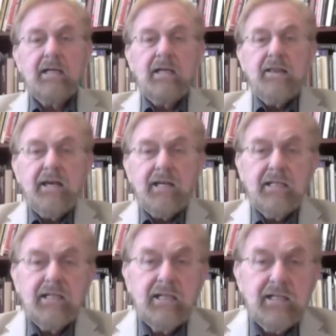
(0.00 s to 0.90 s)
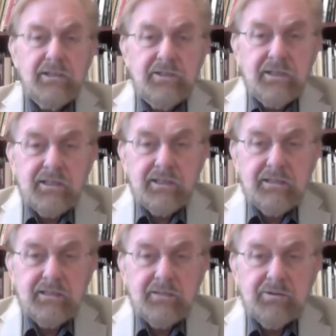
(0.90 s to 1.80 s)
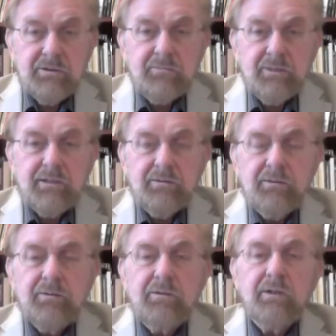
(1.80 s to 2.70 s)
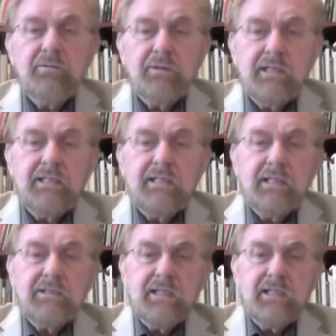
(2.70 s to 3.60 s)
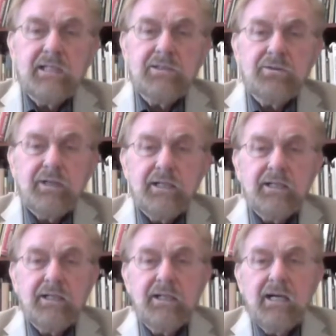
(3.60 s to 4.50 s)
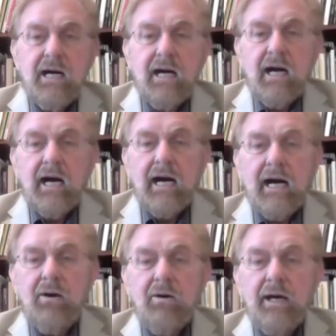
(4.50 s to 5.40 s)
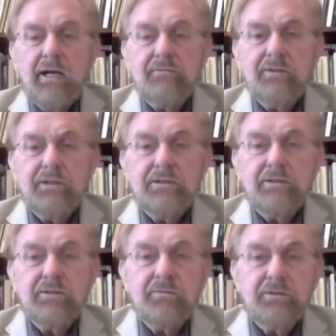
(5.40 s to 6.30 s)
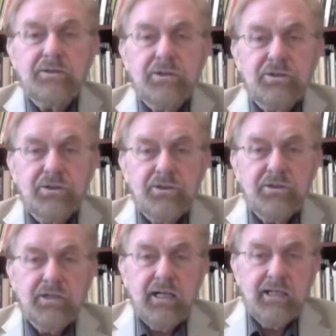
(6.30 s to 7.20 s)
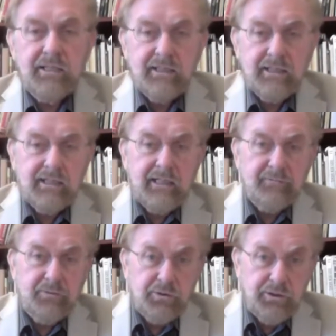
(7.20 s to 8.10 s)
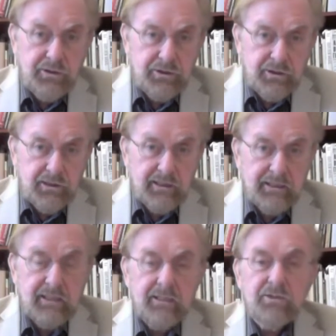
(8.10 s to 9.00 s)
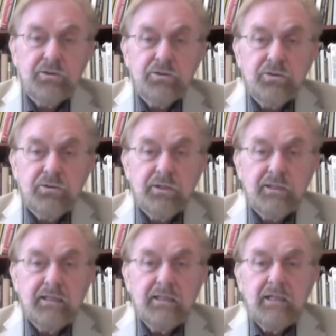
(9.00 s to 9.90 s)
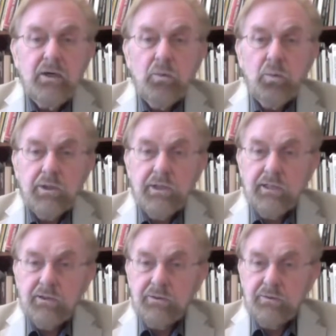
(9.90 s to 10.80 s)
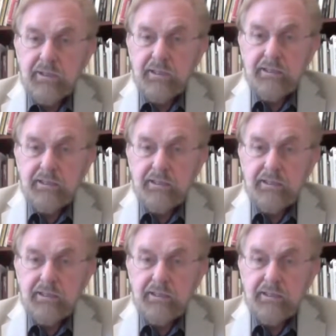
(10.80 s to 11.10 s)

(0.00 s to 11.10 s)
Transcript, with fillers: That little incident, it seems to me, really does illustrate how Adventist physicians, I think, have traditionally understood what they're doing.